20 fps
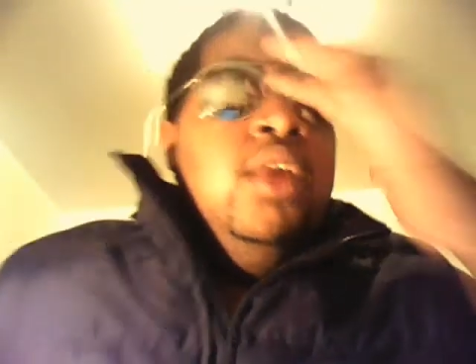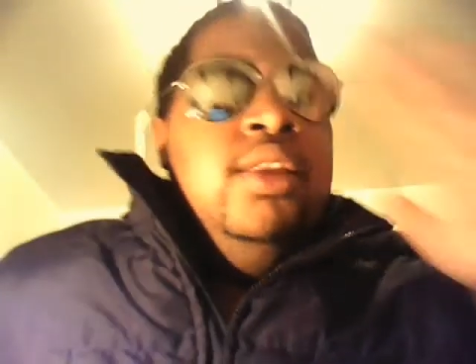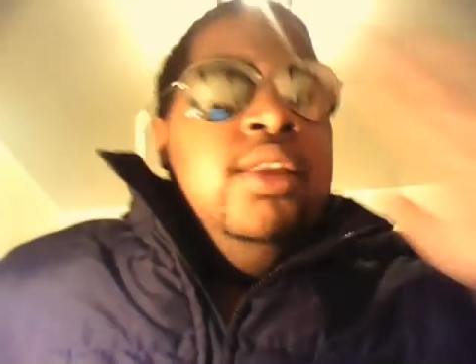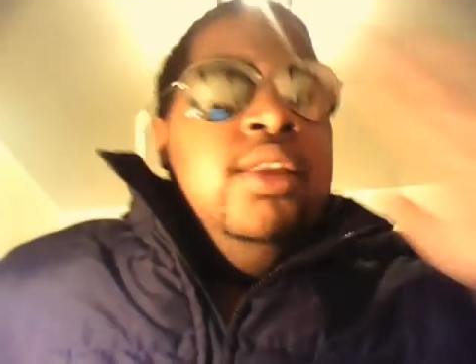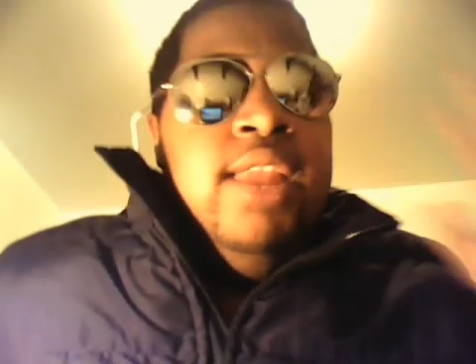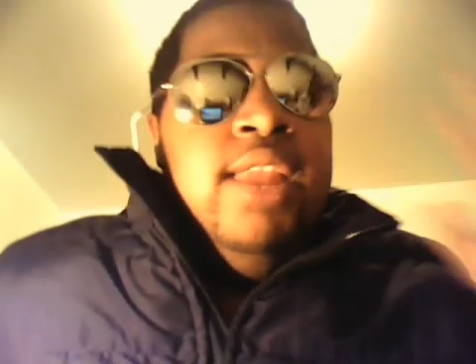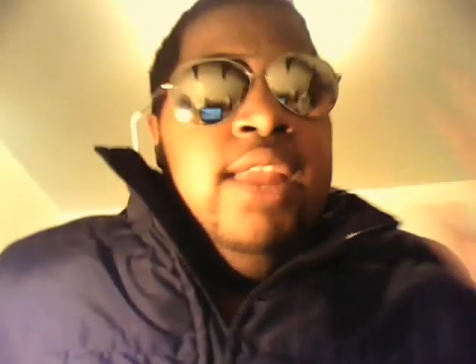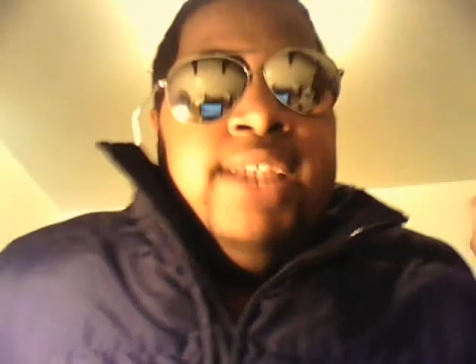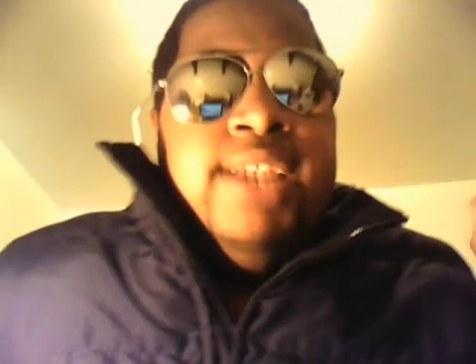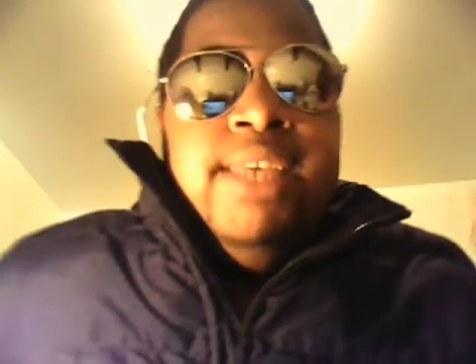
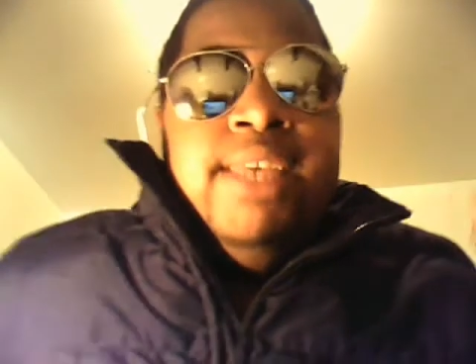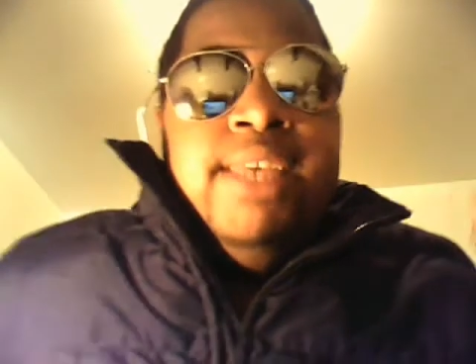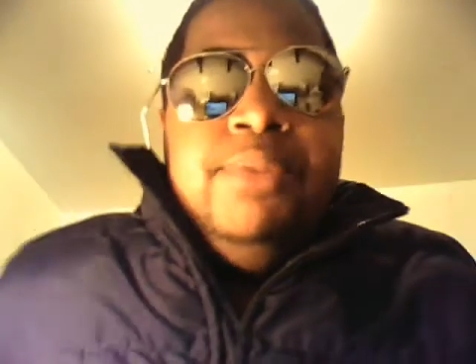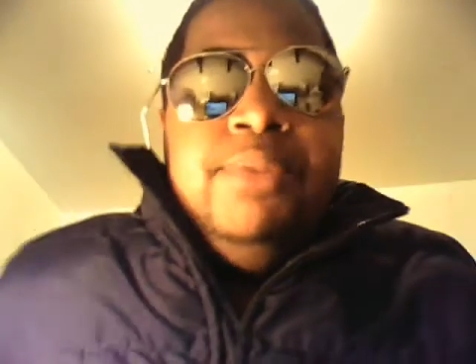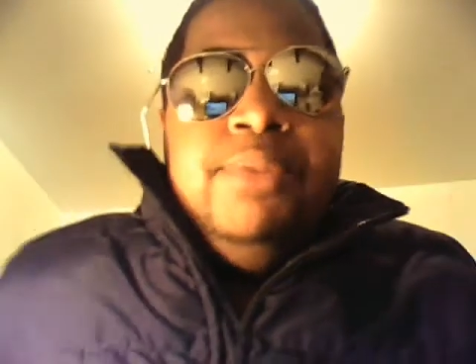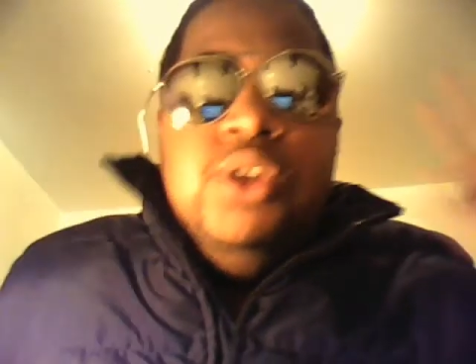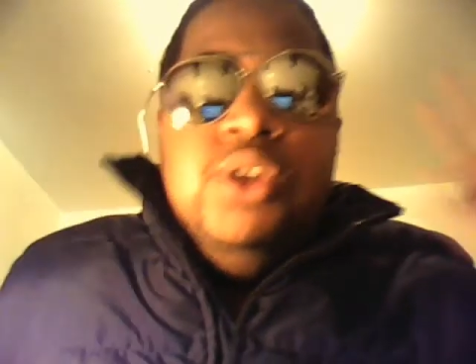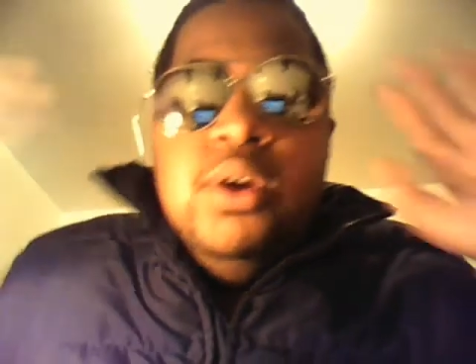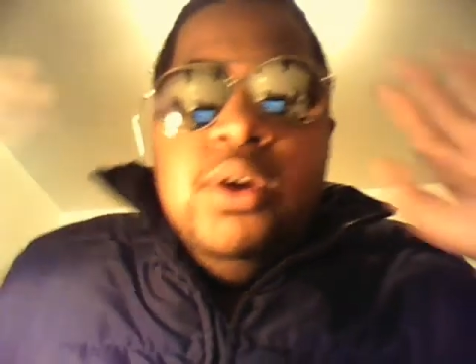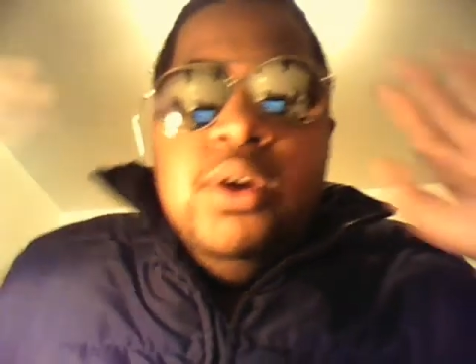Next
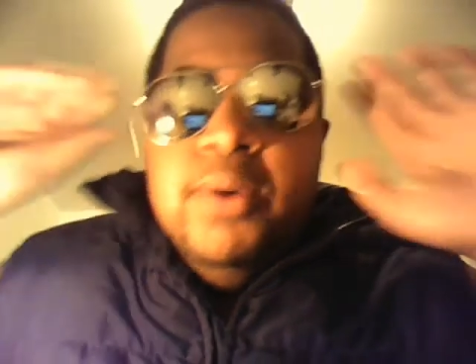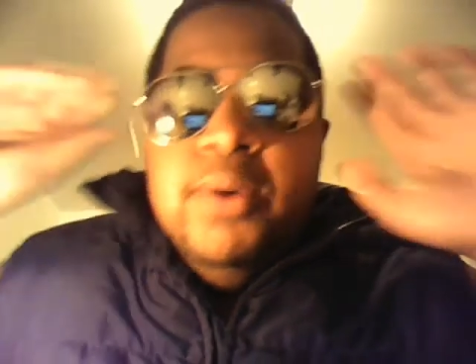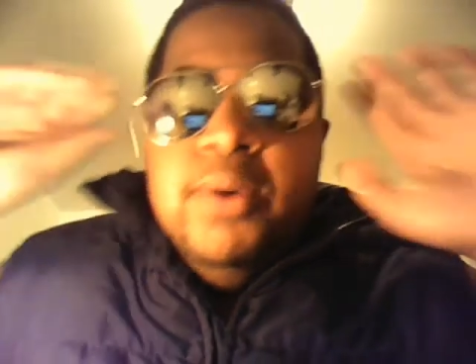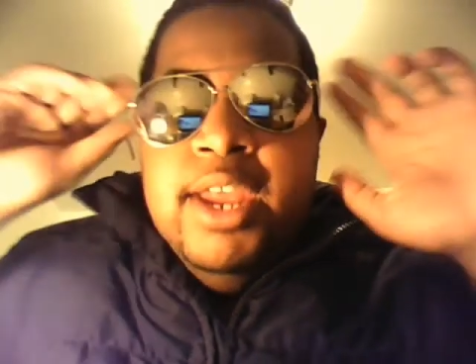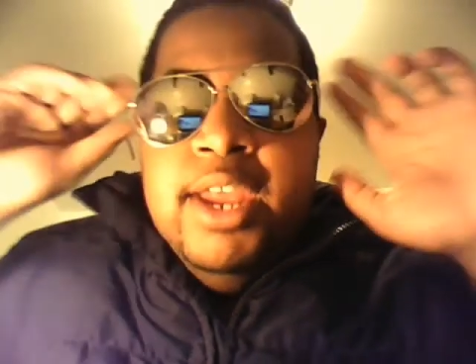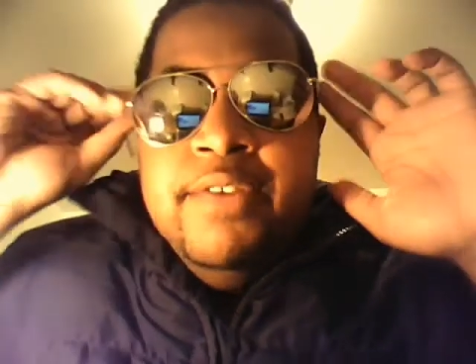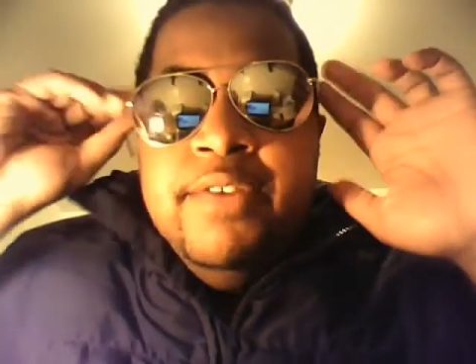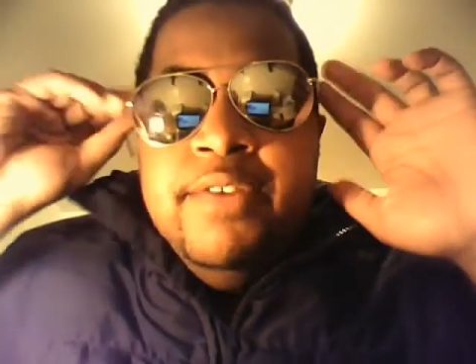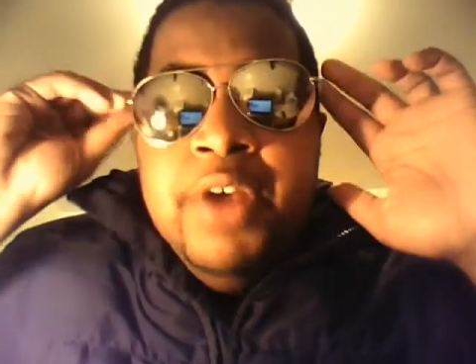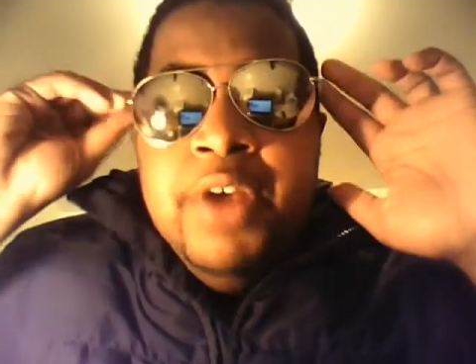episode or
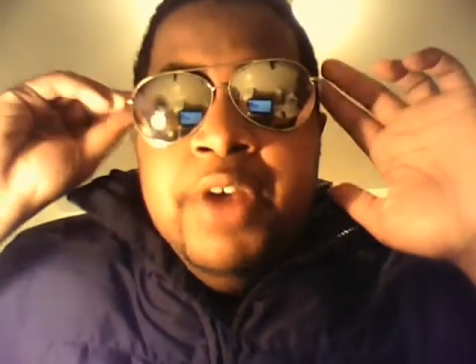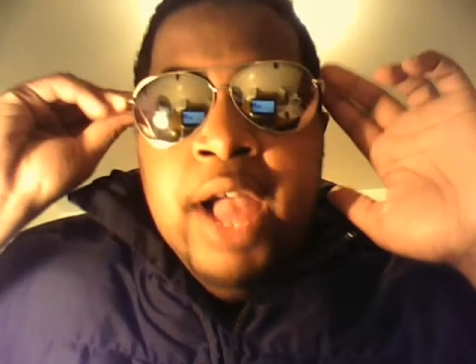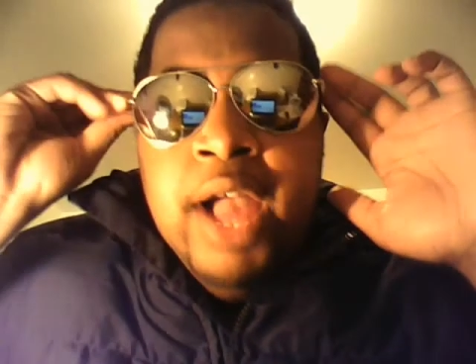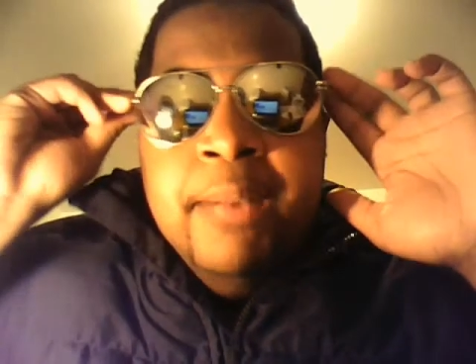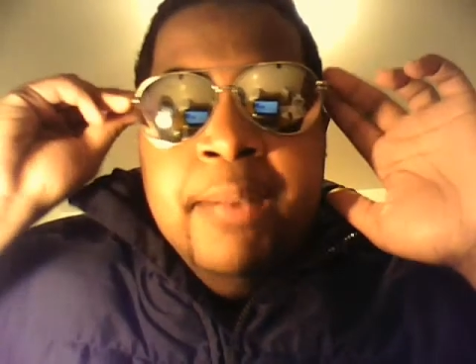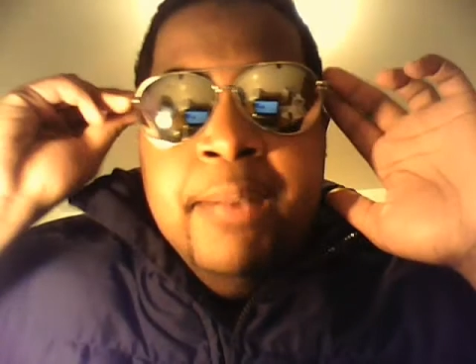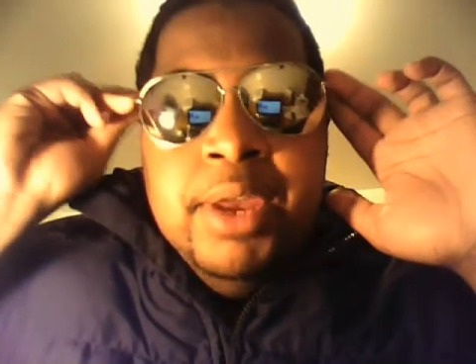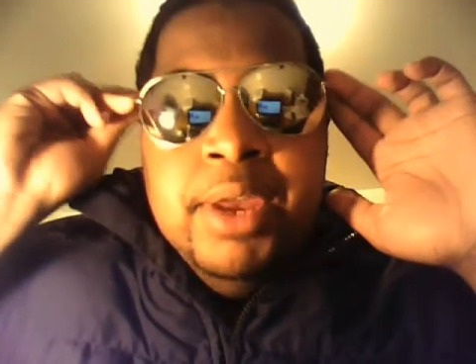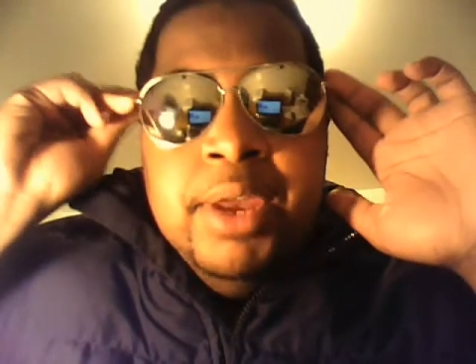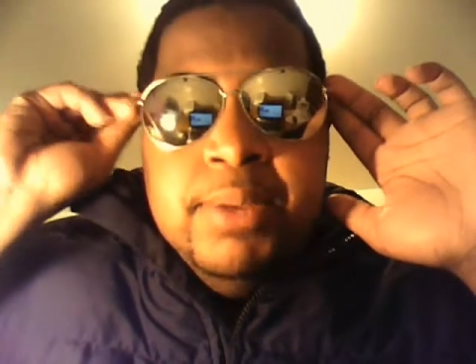whatever,
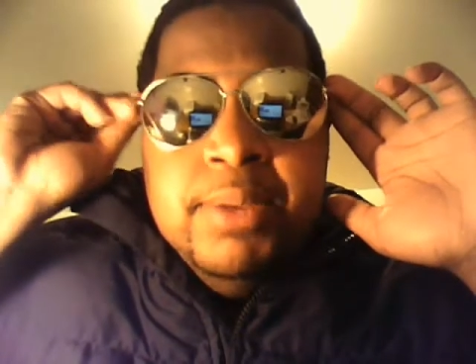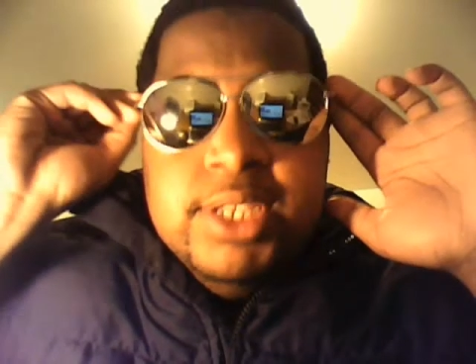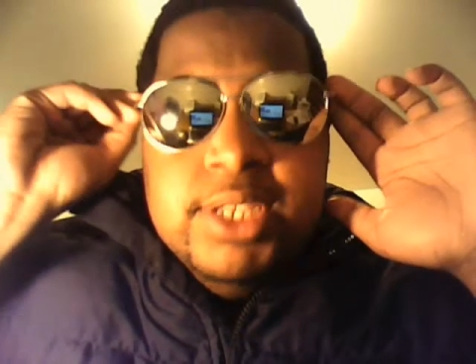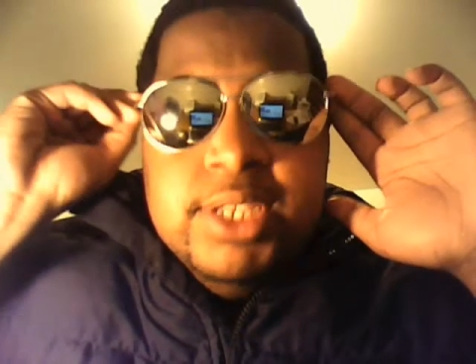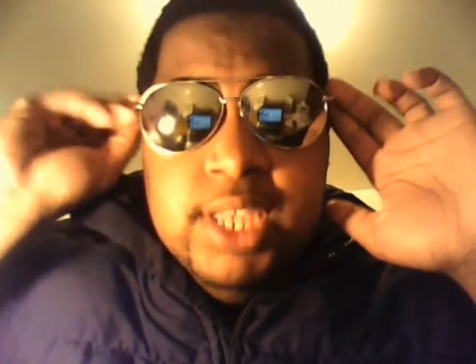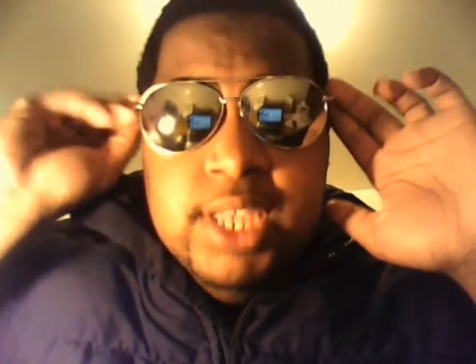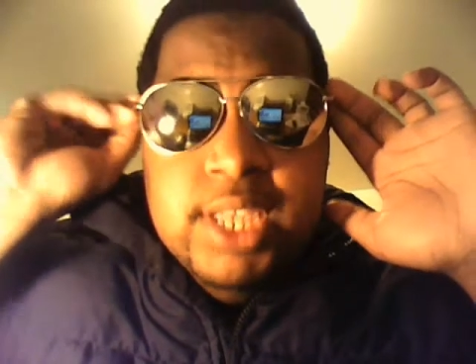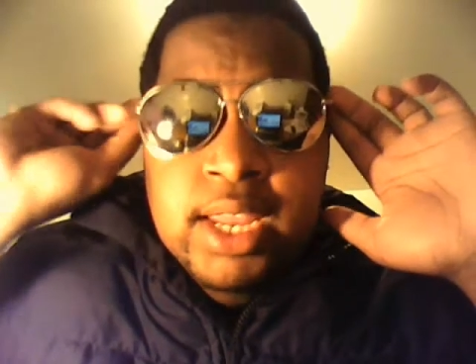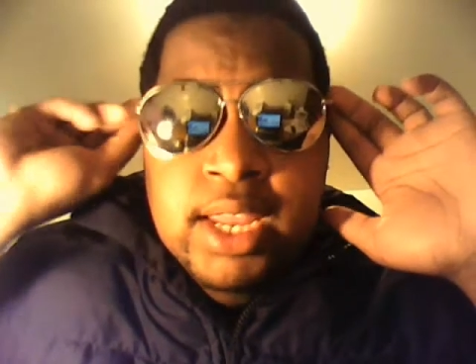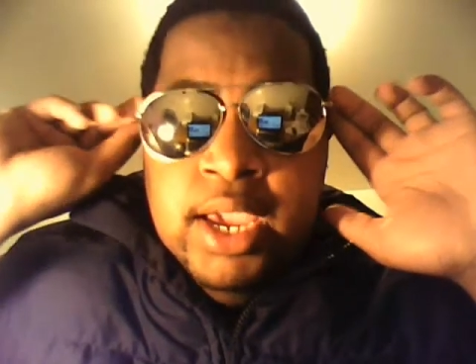I'm going to be
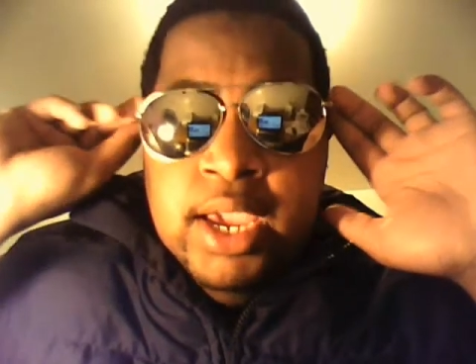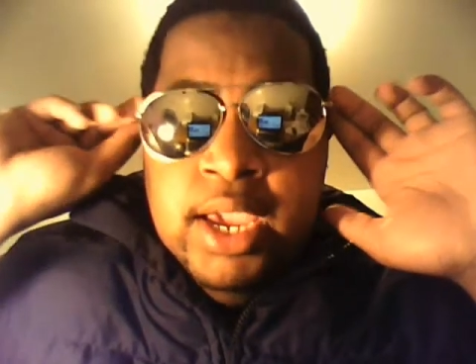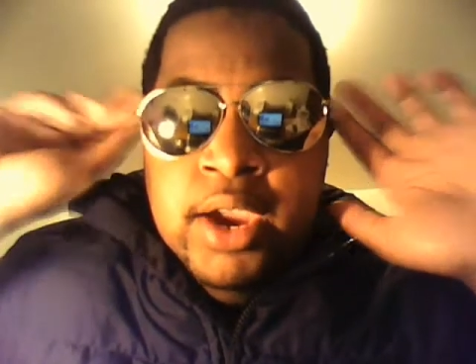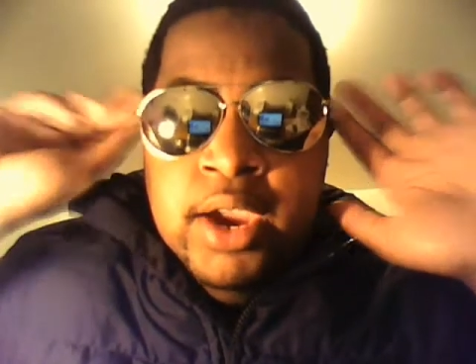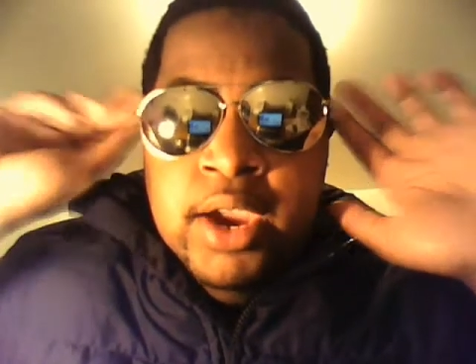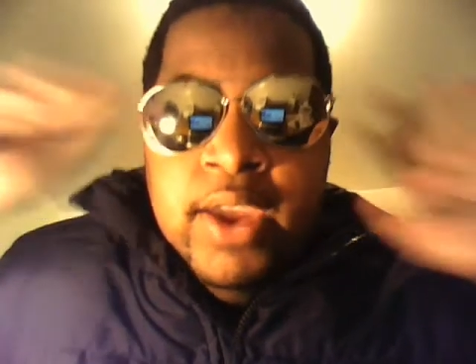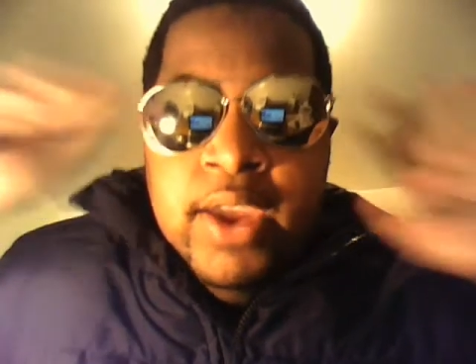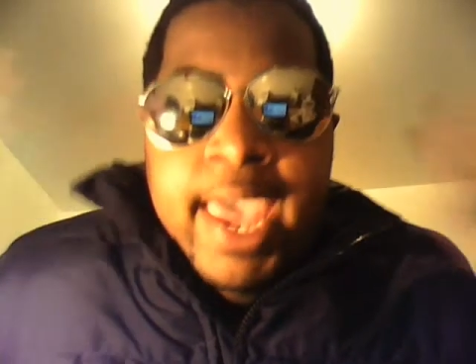sitting here,